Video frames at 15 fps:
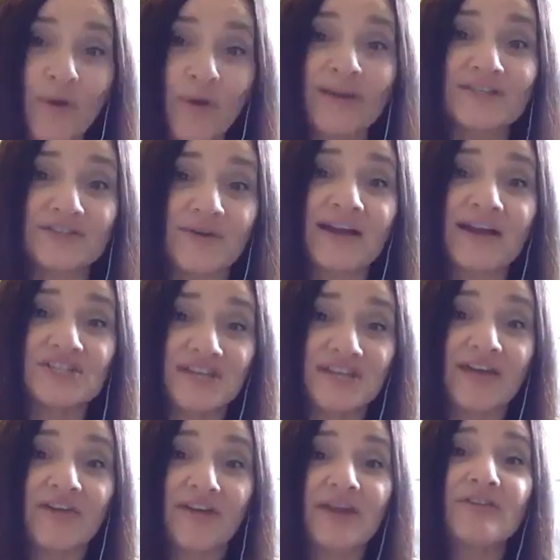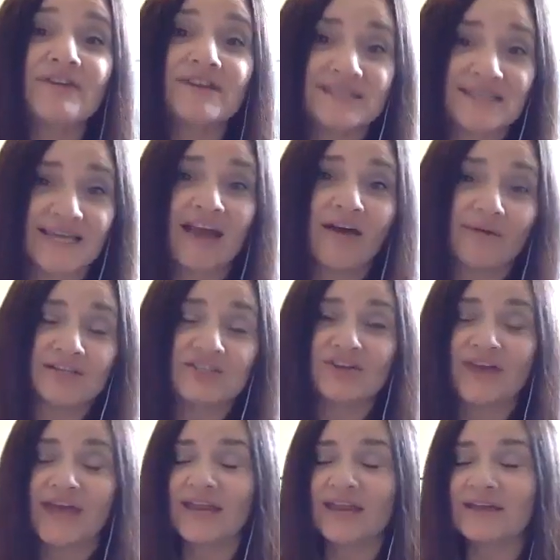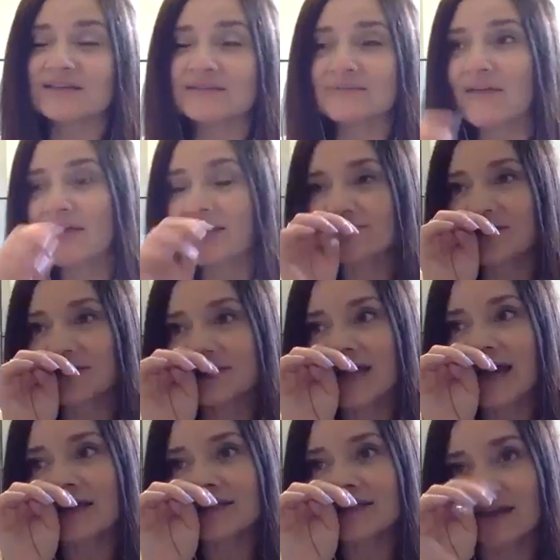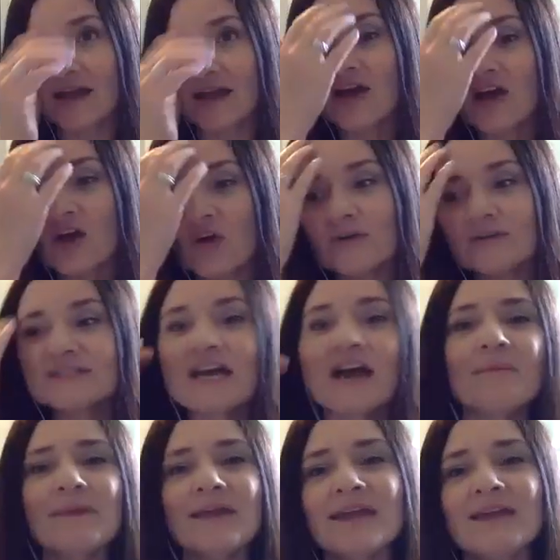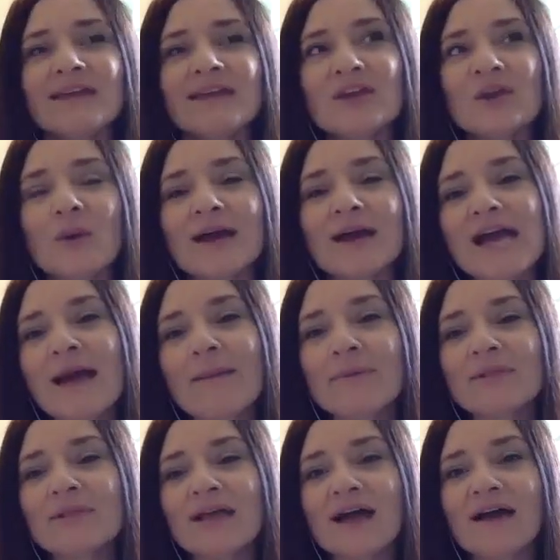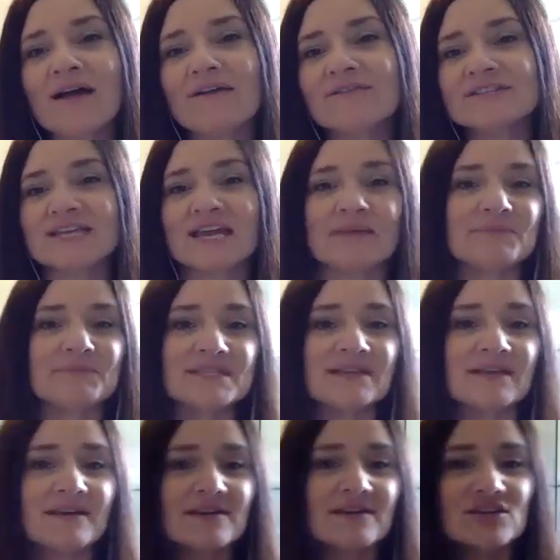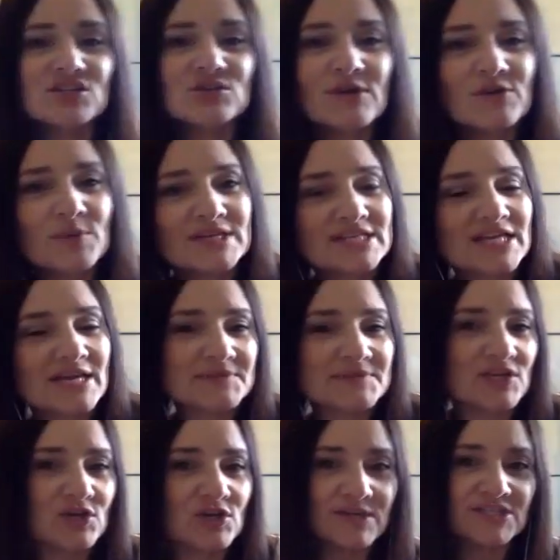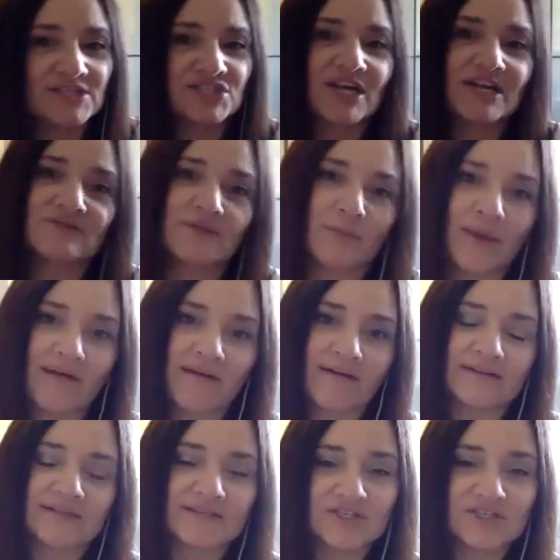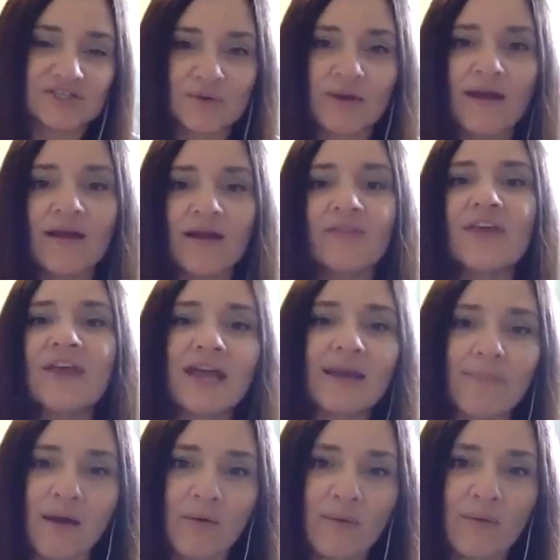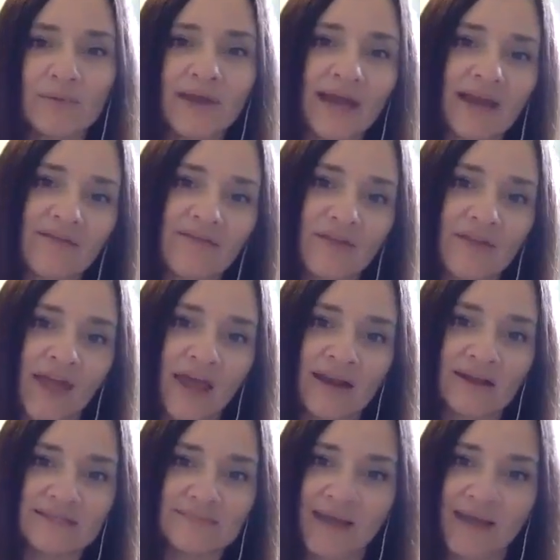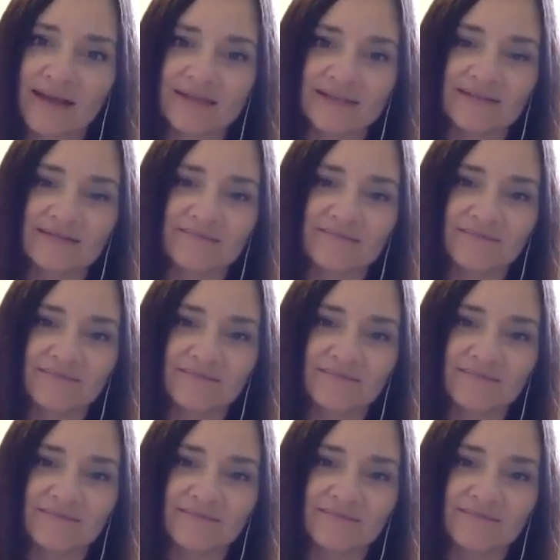point. So you actually are increasing how much you're getting as well. That's fantastic. Well, tell me, a couple of tips, 2 or 3 tips that you would suggest for parents to think about when planning for the unexpected.